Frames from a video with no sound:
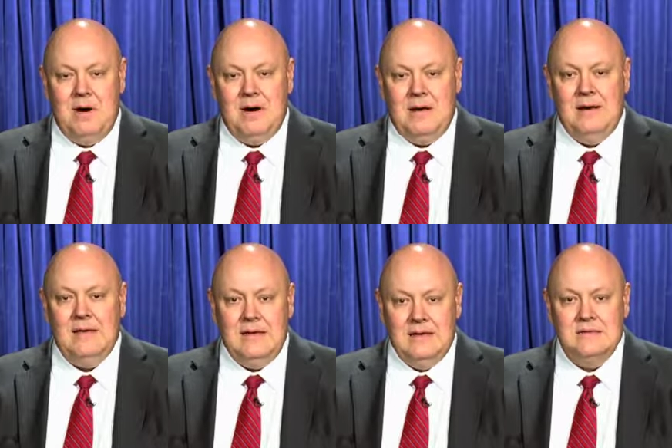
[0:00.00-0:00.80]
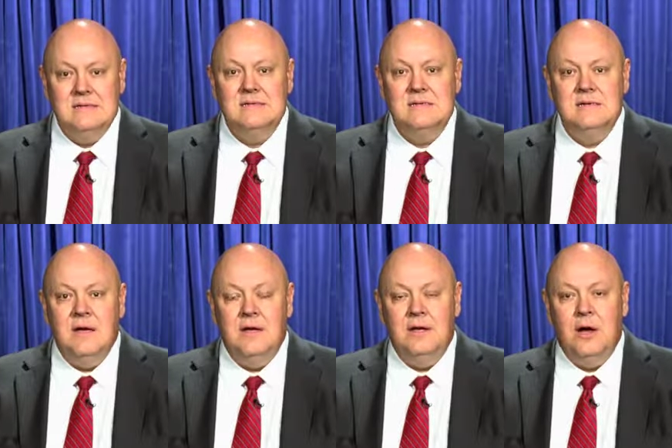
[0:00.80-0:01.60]
model is
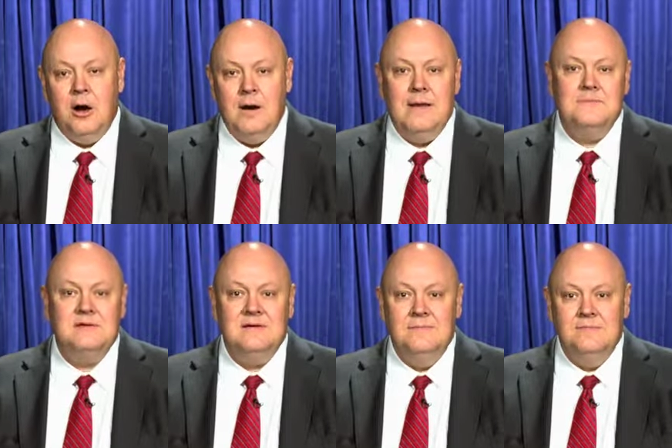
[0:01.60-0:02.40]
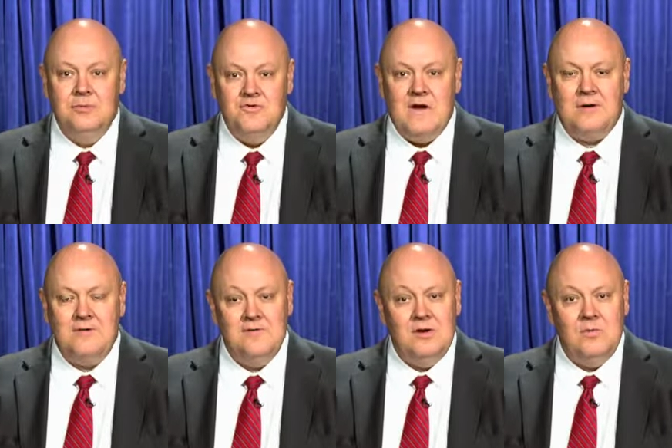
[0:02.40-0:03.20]
our Epson
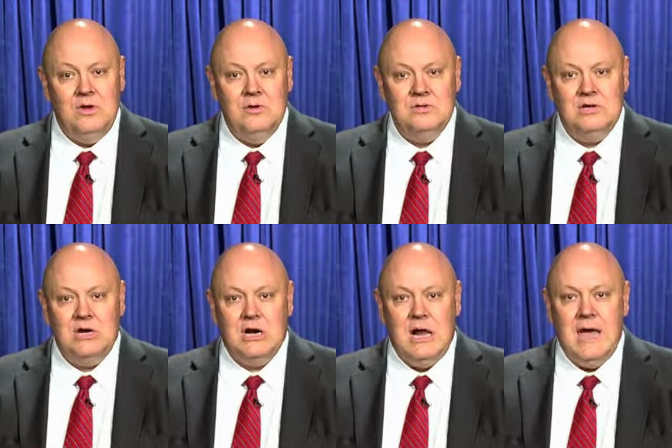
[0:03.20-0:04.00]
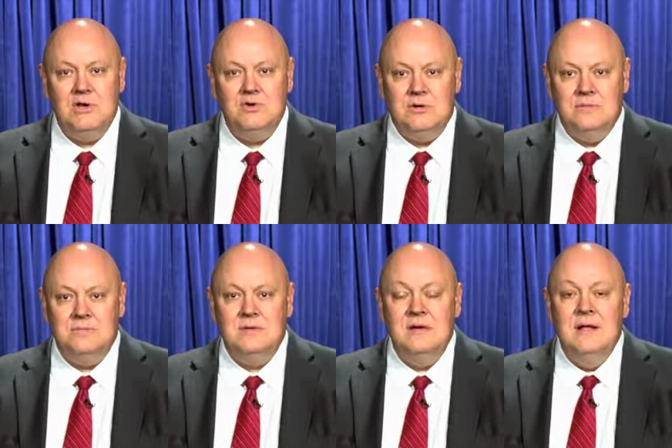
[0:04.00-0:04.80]
projectors that we use in our
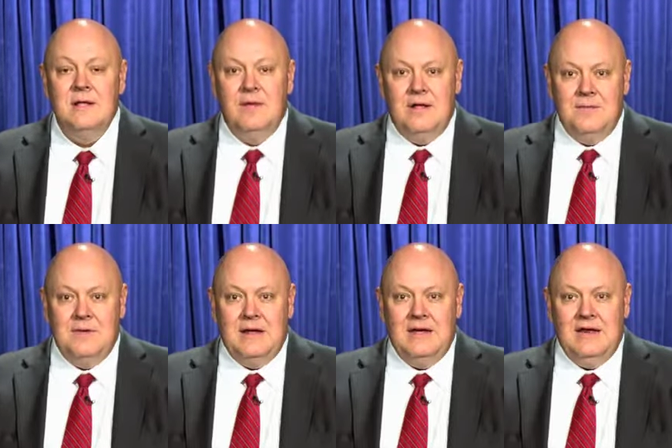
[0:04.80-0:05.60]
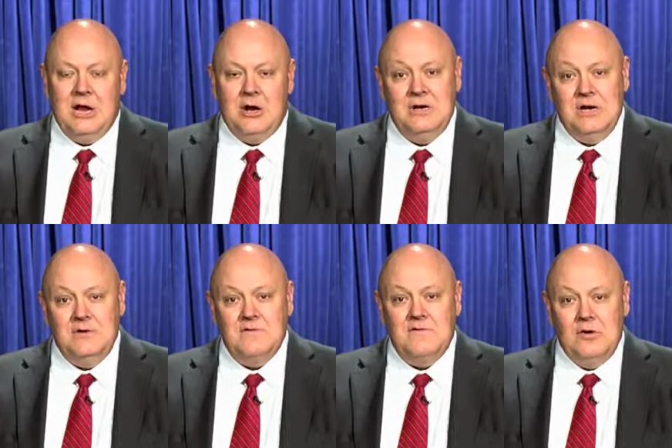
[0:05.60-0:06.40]
classrooms. In the beginning, our
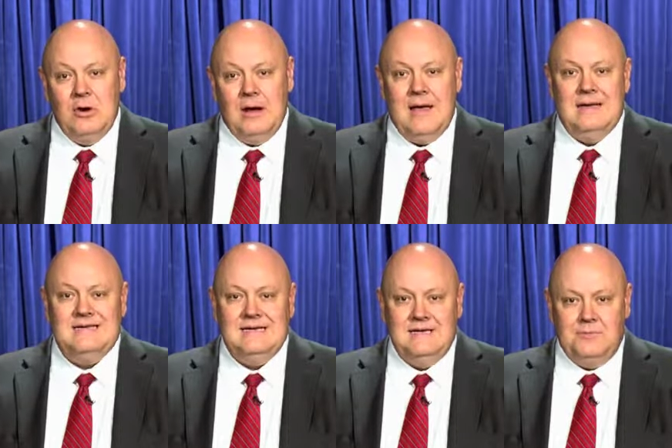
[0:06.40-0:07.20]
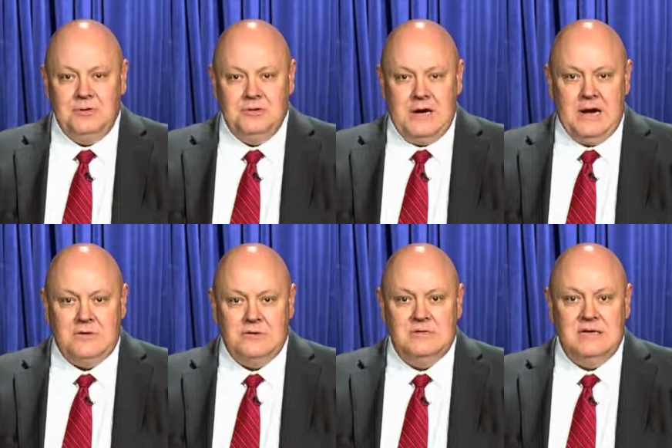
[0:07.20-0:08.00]
teachers utilized these
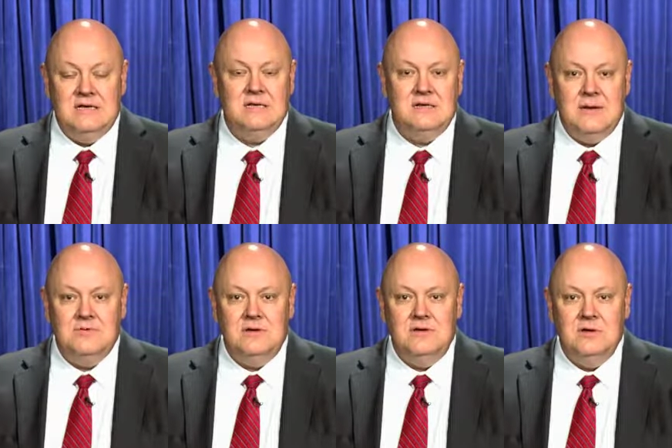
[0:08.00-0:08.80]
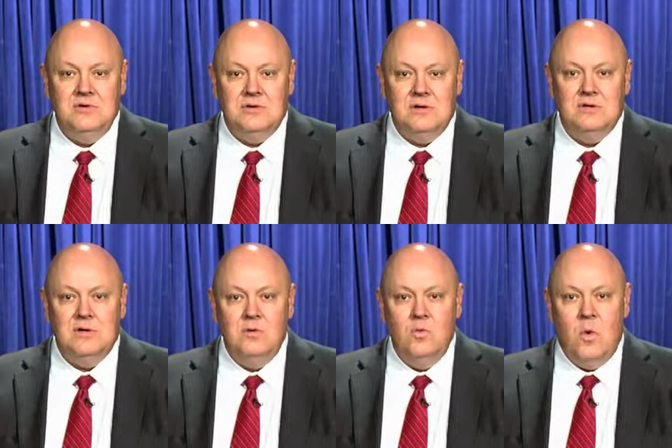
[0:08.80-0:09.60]
projectors as a substitution
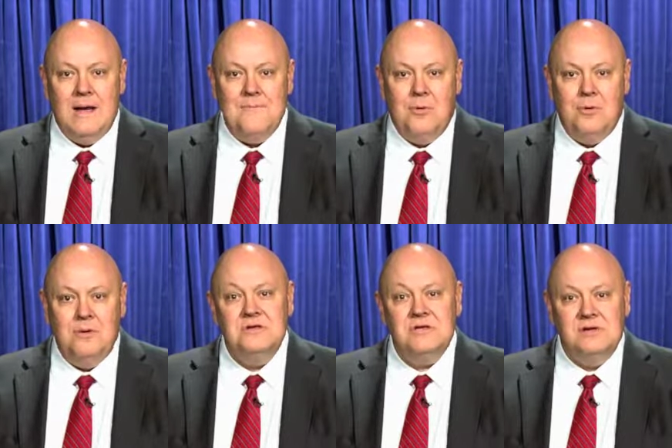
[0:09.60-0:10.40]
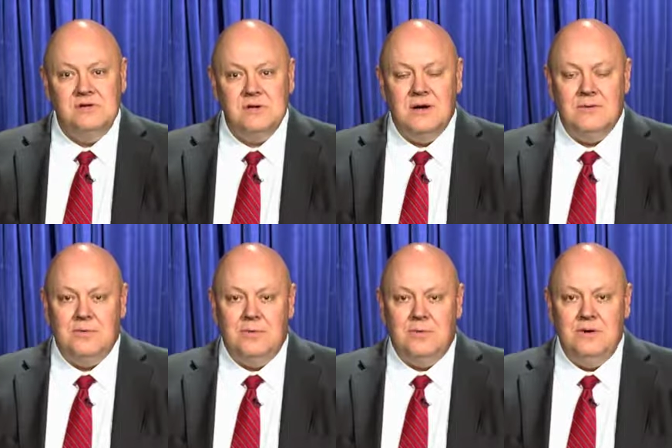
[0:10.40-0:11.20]
to whiteboards and
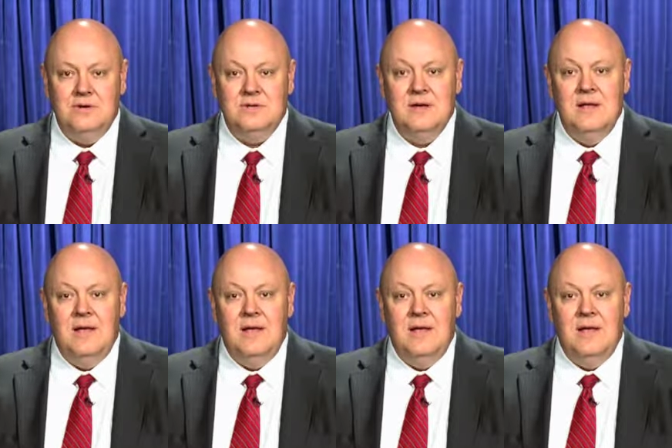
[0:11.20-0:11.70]
chalkboards